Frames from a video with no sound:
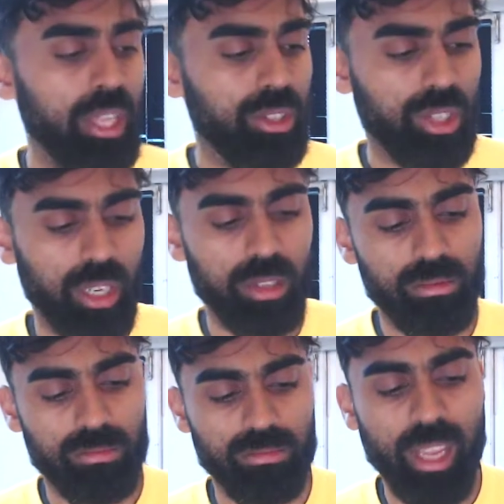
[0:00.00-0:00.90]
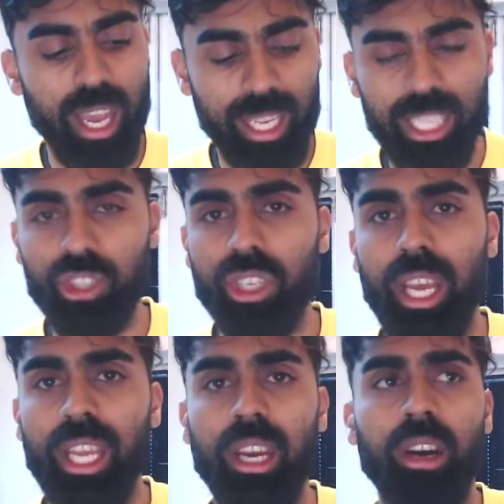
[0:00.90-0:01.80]
So yeah, each
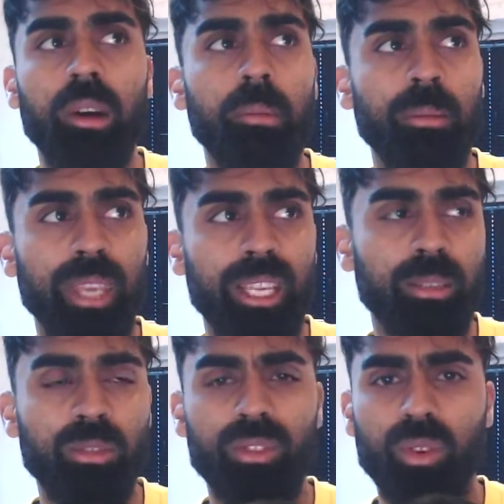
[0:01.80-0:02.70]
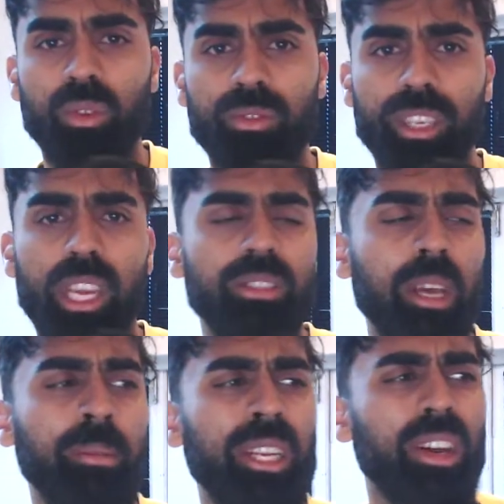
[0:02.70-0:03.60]
day I'm getting them to record videos.
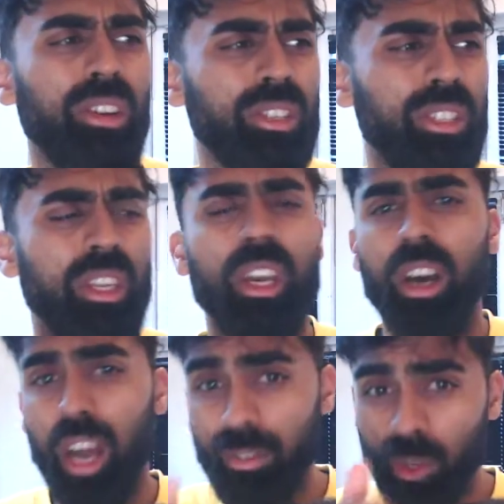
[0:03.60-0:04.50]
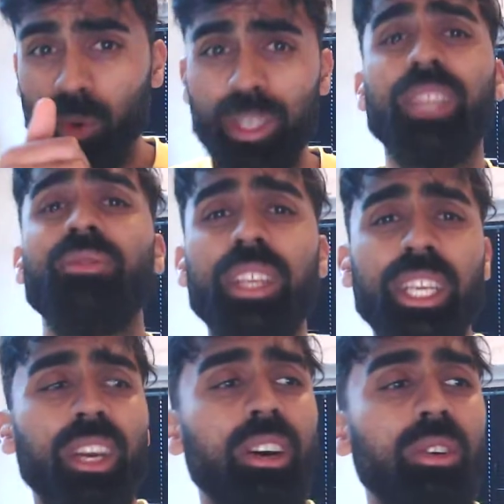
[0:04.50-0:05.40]
I mean, I recorded a
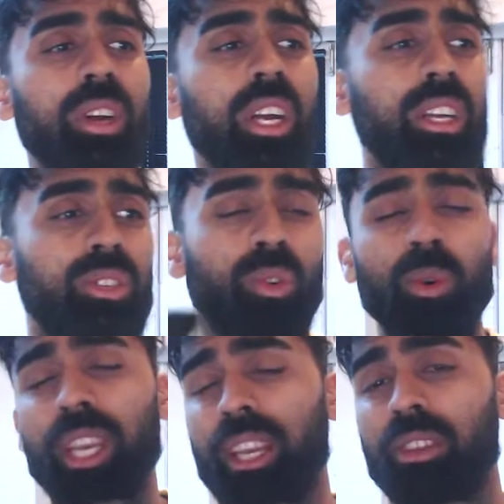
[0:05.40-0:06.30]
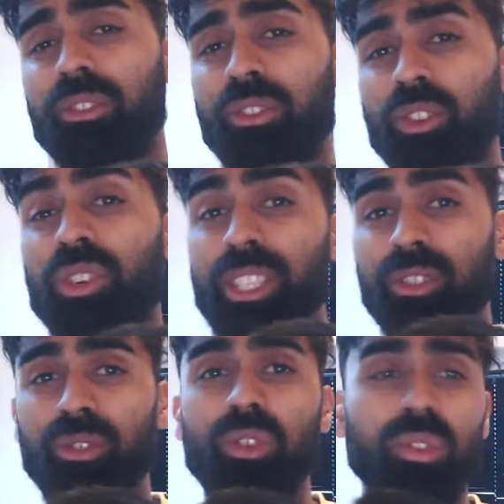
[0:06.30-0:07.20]
video talking
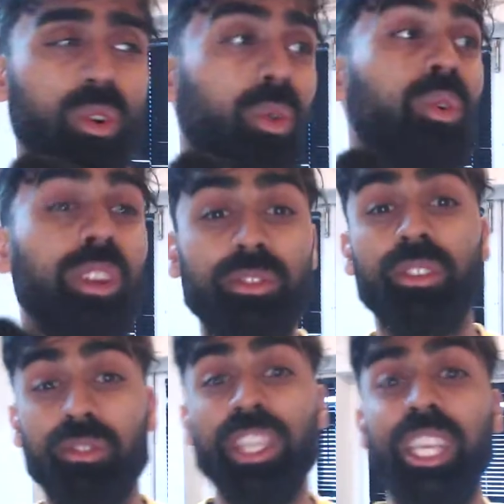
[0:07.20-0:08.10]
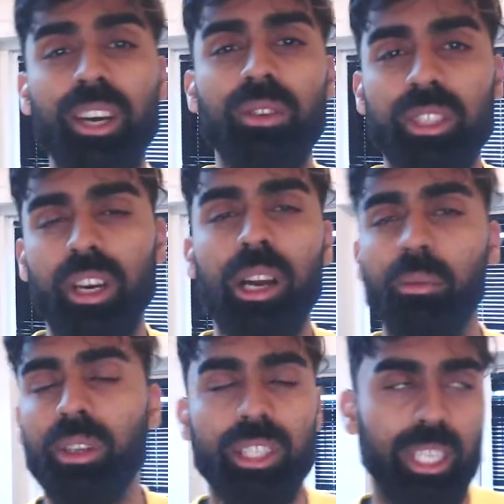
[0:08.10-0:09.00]
Chris through all of the videos that I
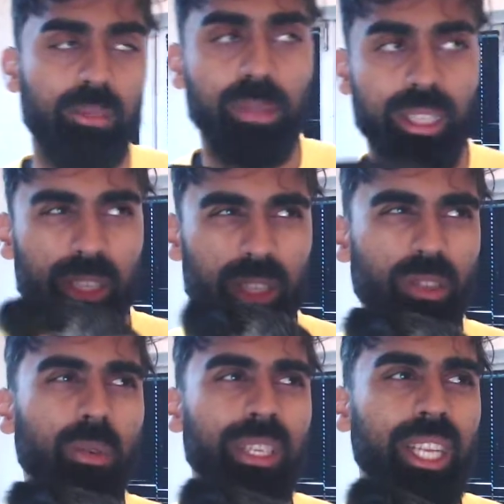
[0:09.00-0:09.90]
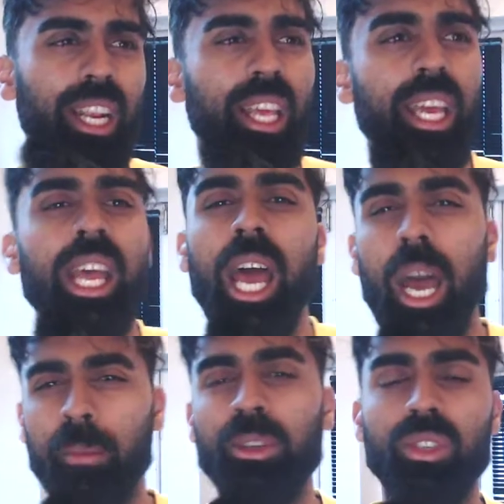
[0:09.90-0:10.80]
wanted, because it's not always clear
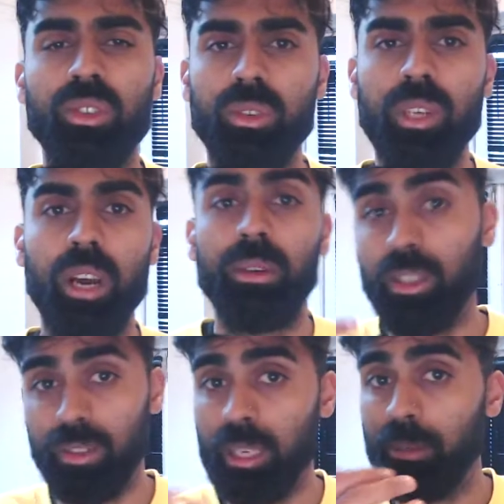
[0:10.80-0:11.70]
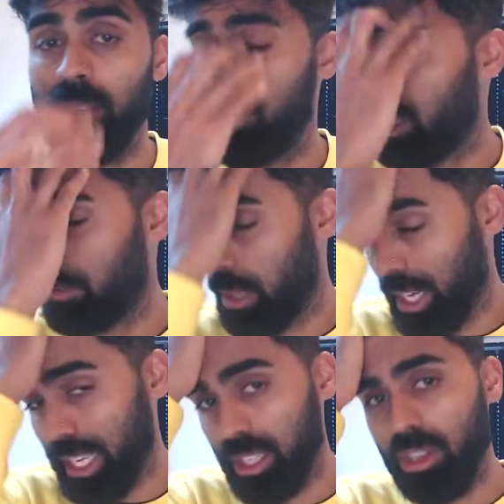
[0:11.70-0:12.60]
how much you do know until someone who's a
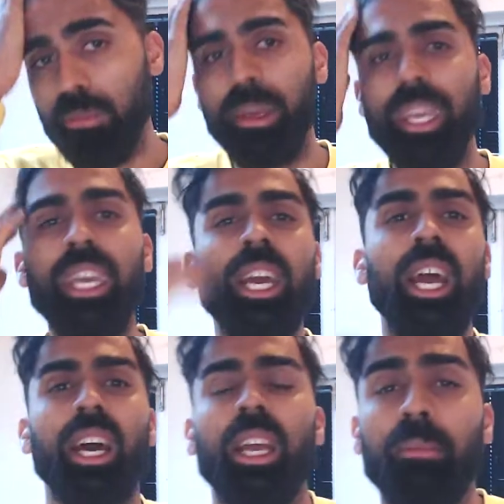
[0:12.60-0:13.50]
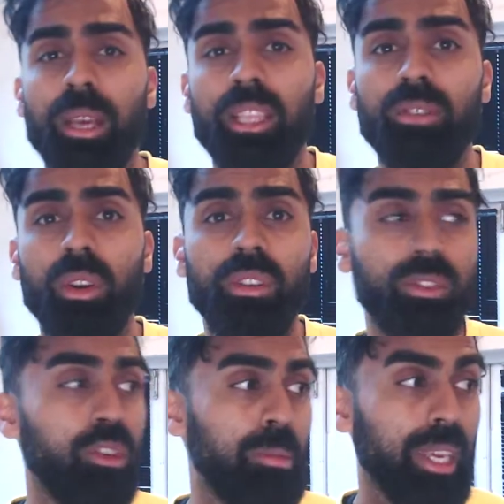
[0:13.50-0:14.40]
complete newbie, and I play the role of
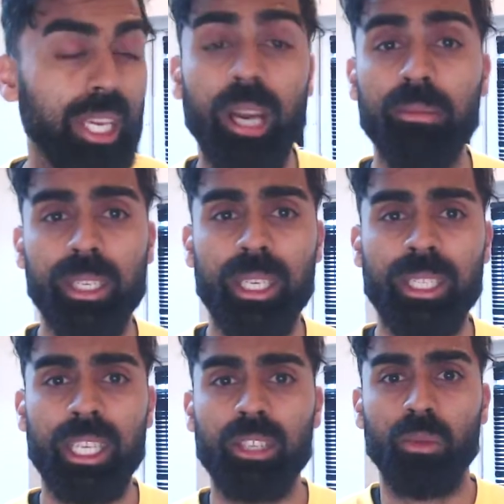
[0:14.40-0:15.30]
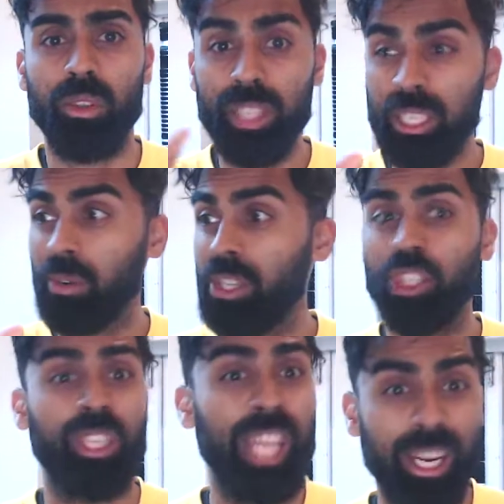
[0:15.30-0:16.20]
newbie, comes in and says, well, this
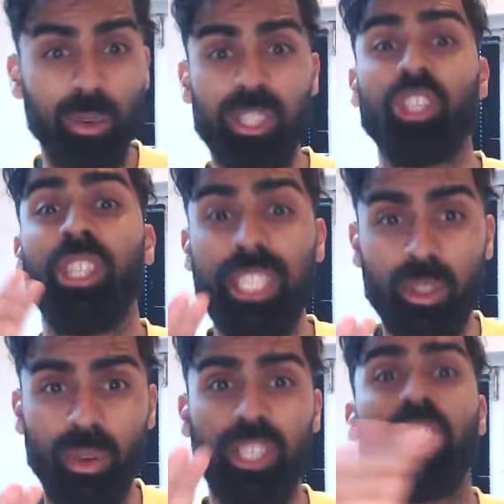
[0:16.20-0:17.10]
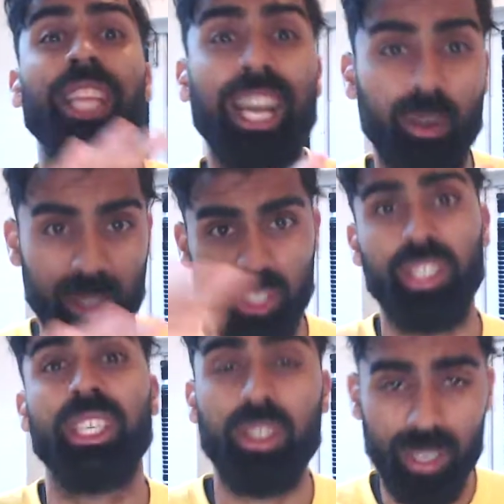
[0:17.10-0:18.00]
question, that question, this question, that
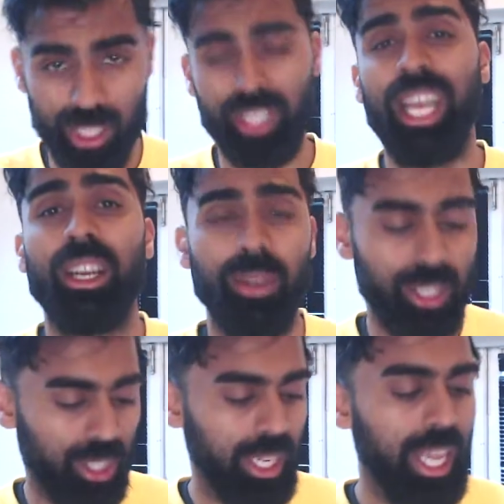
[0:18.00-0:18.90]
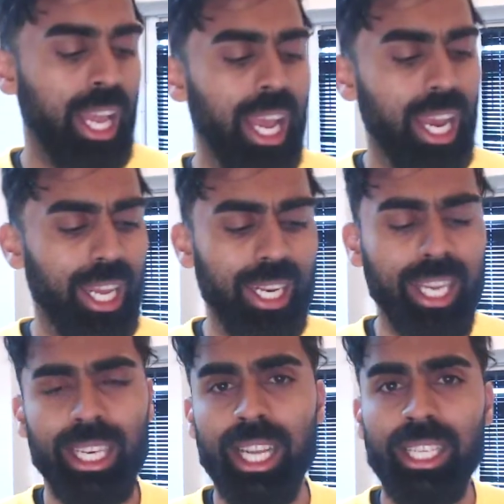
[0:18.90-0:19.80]
question, this question, that question,
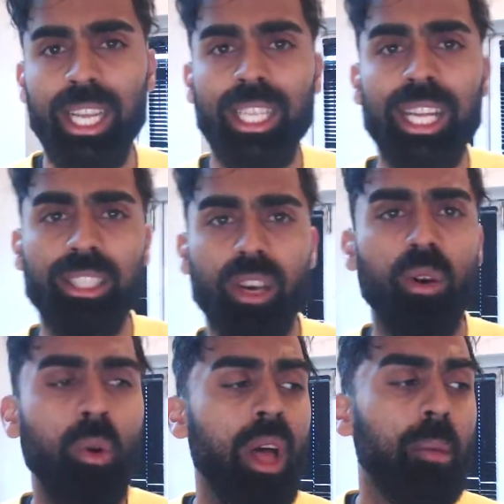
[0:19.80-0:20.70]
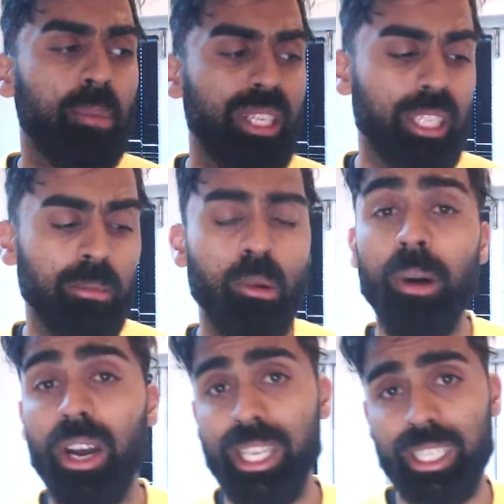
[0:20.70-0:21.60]
and that's the whole principle
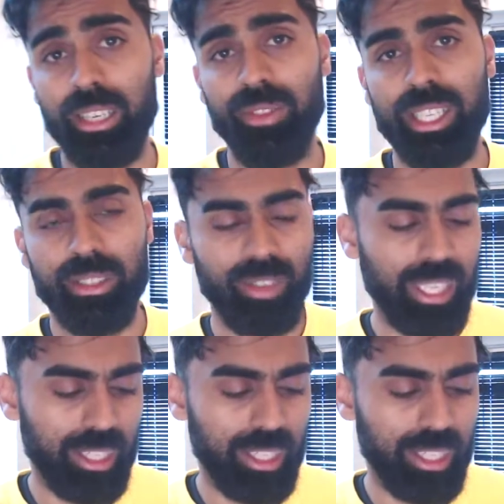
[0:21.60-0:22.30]
behind it, effectively.